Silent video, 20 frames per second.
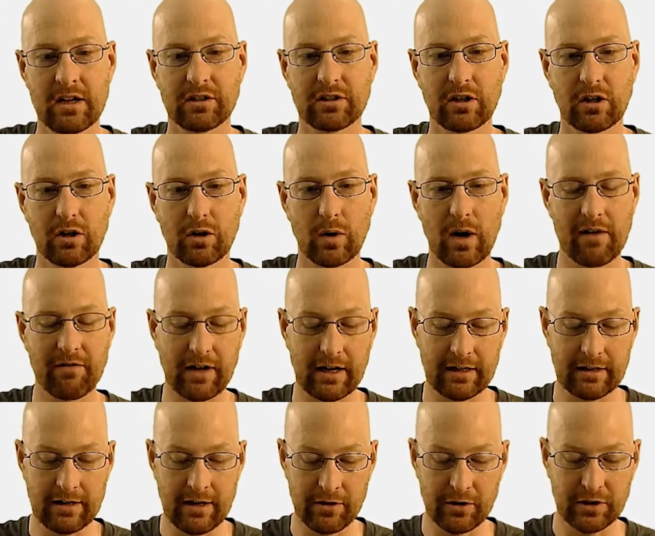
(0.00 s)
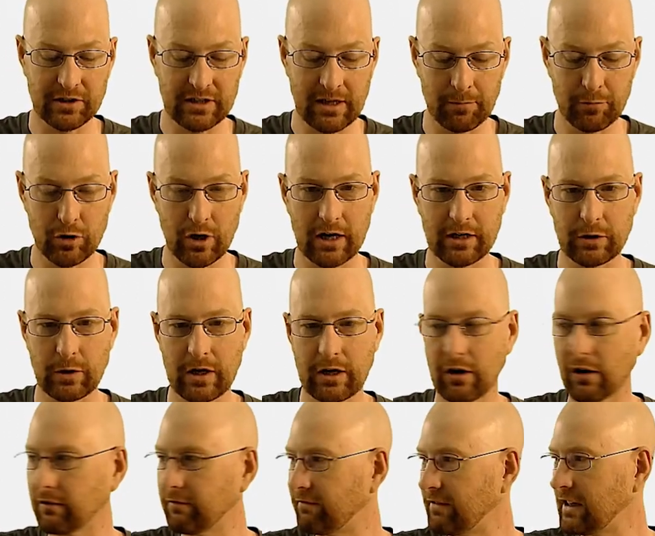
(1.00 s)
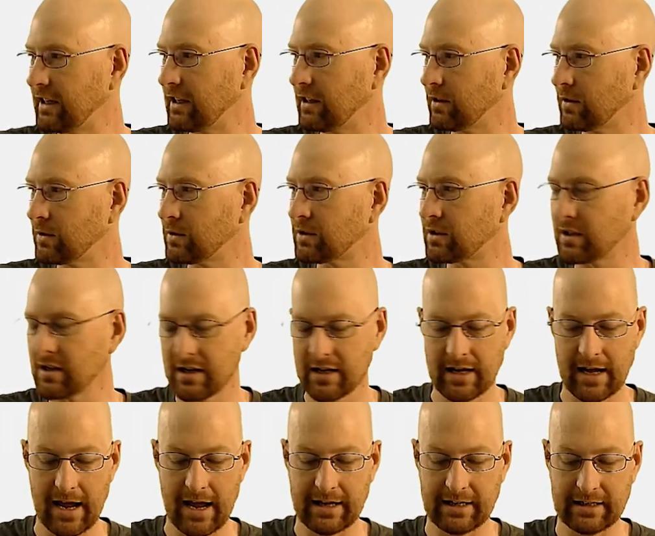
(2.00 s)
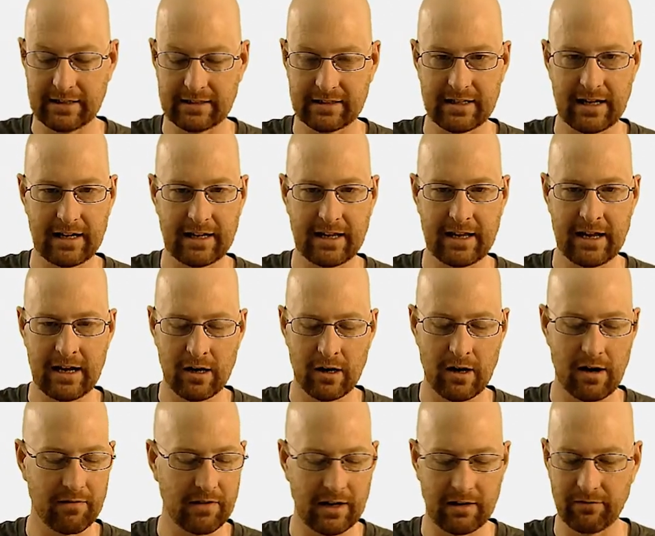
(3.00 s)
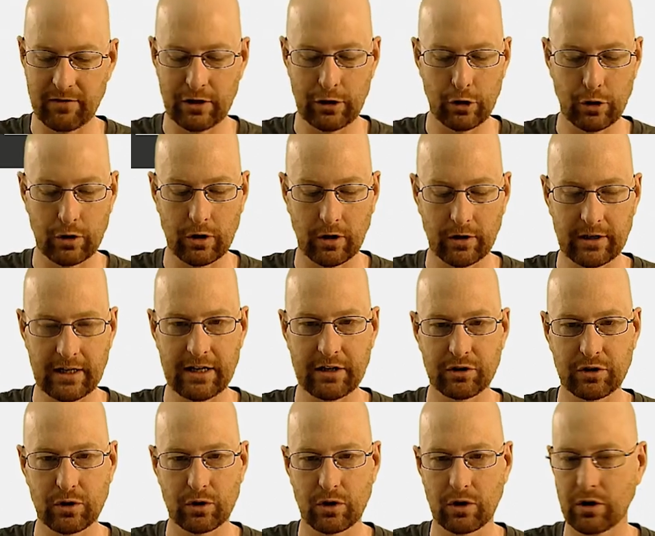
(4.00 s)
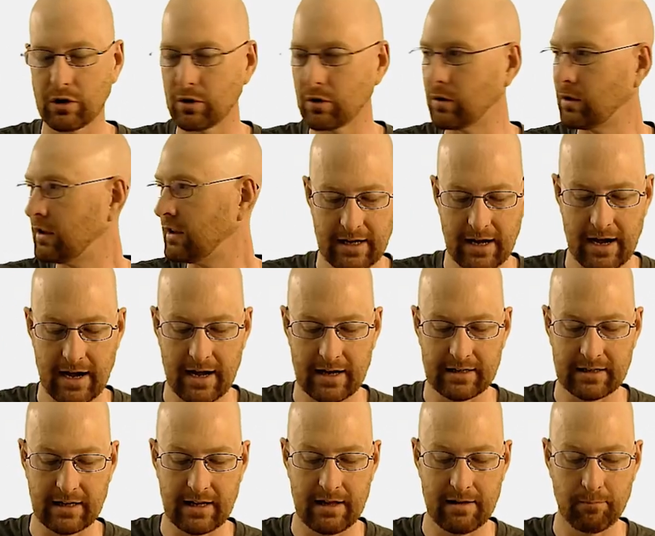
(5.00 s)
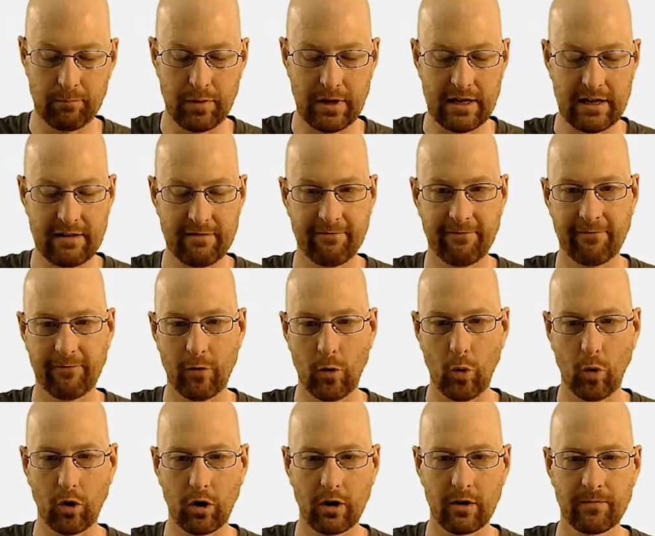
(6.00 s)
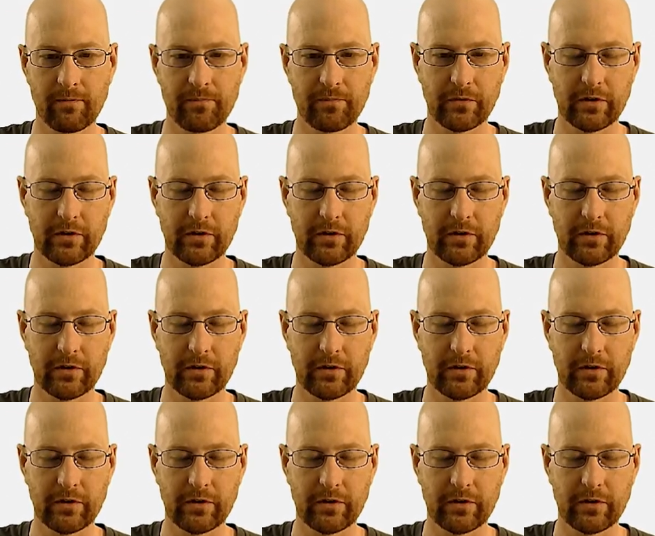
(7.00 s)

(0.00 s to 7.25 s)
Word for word: So I've got another subdirectory called videos, and inside of here, I've got a video called intro.mp4,